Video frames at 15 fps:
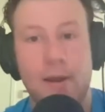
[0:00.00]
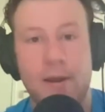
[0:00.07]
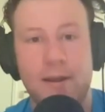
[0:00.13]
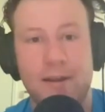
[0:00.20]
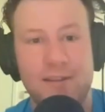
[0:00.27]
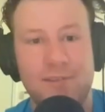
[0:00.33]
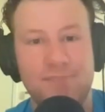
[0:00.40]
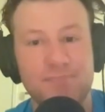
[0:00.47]

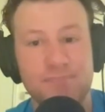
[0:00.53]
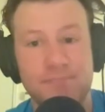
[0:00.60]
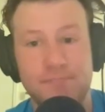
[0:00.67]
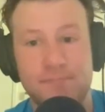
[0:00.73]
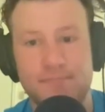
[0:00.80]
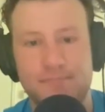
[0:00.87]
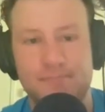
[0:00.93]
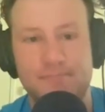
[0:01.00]

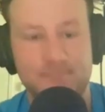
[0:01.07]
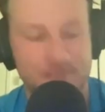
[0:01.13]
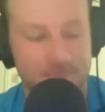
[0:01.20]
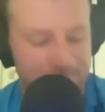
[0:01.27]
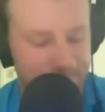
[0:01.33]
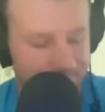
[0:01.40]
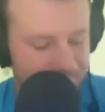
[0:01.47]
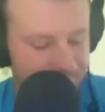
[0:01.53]

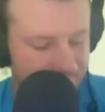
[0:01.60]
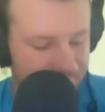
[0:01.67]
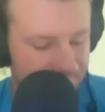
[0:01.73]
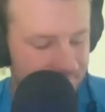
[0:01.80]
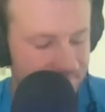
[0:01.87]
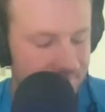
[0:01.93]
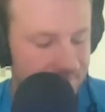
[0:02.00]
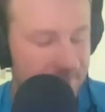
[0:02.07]

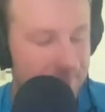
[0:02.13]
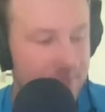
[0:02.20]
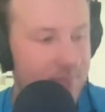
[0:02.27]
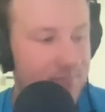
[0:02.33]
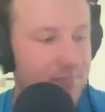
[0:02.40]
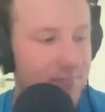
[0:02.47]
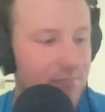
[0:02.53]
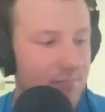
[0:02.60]

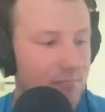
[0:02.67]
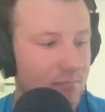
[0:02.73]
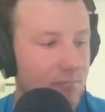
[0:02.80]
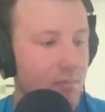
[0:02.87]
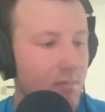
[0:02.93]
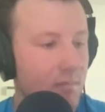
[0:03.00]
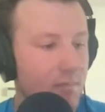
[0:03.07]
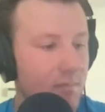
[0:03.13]

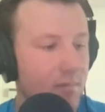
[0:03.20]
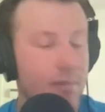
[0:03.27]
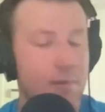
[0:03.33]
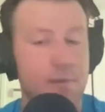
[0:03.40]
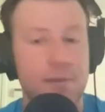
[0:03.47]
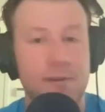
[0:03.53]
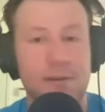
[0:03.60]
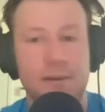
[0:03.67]

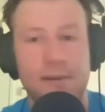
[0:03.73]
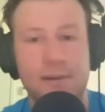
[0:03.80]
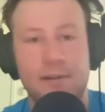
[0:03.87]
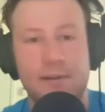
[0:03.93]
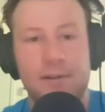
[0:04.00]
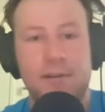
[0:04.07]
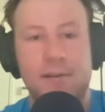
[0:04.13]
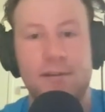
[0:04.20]

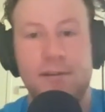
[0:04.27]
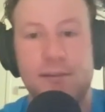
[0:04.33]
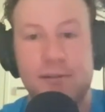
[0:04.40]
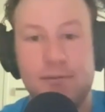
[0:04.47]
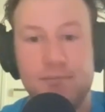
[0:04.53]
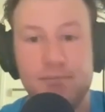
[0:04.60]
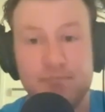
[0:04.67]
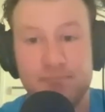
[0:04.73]

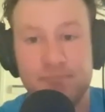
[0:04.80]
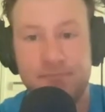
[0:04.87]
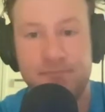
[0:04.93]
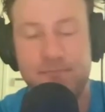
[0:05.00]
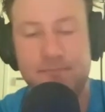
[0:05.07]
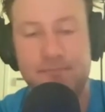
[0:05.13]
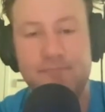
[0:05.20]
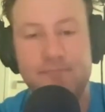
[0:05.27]

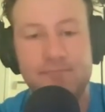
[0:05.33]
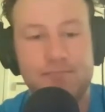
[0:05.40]
No words are spoken by the person on screen.